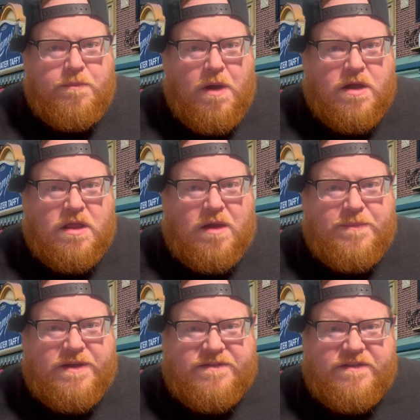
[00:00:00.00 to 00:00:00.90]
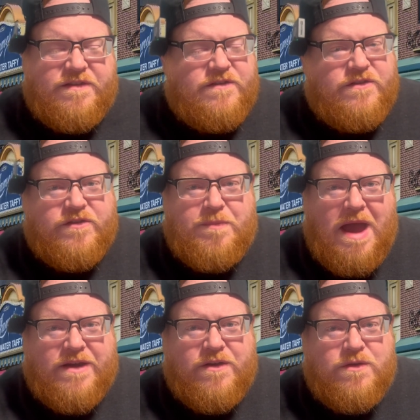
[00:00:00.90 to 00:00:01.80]
Buckle up, because this isn't just
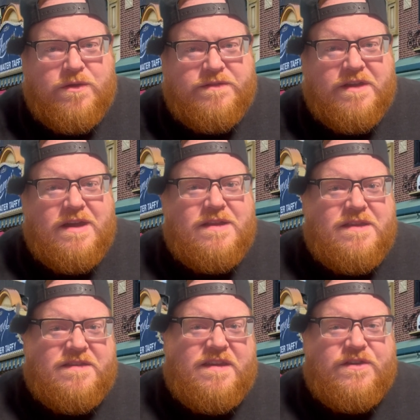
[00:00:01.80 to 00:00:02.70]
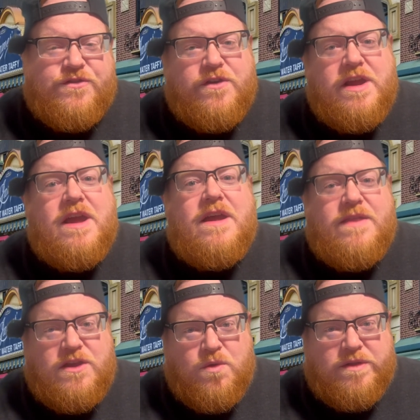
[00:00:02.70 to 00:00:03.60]
background noise, this is history
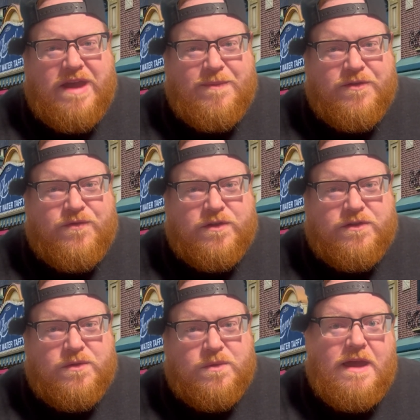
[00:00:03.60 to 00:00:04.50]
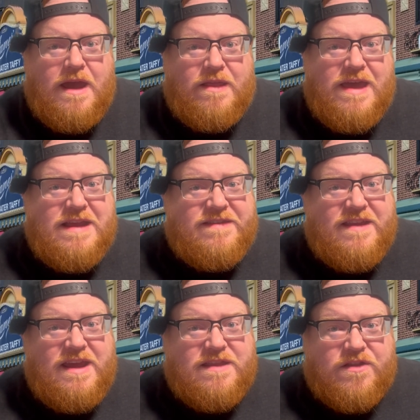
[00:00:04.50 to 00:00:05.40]
that you can tap your foot to. Atlantic
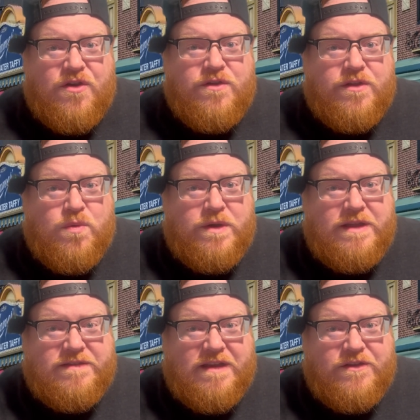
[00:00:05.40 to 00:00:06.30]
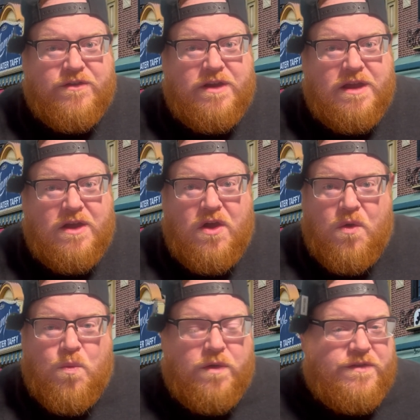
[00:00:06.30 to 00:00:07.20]
City at the turn of the 20th century
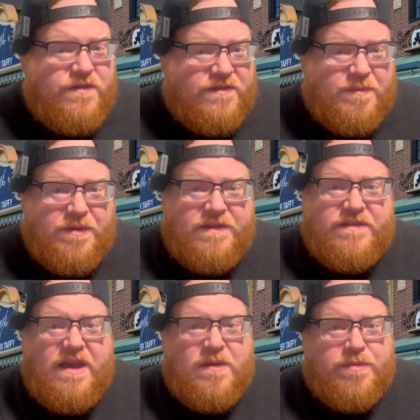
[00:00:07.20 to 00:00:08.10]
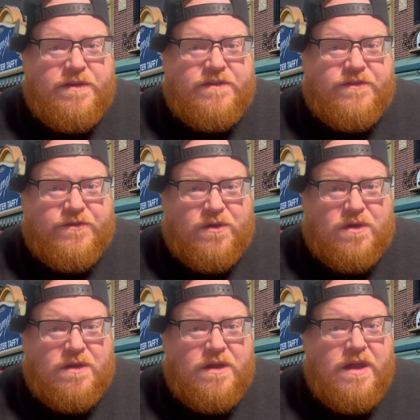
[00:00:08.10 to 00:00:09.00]
wasn't just a place to take a breezy
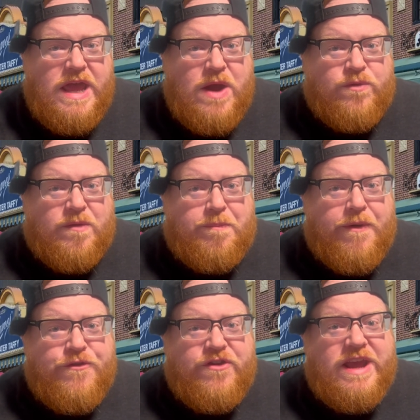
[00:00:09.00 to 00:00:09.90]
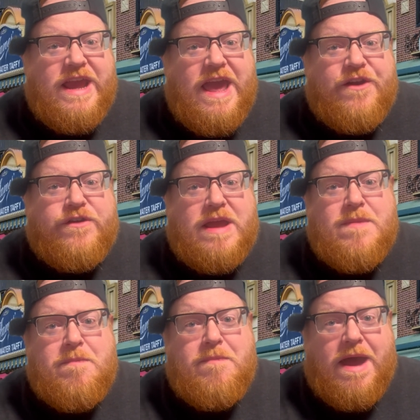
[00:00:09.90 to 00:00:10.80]
stroll. It was a burgeoning
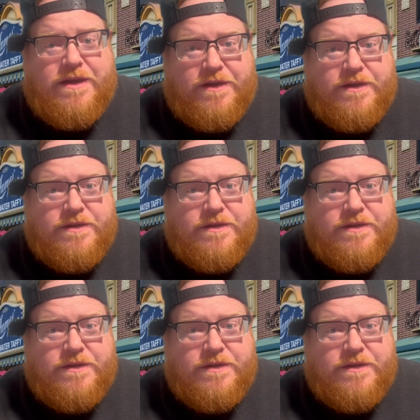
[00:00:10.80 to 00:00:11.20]
entertainment mecca.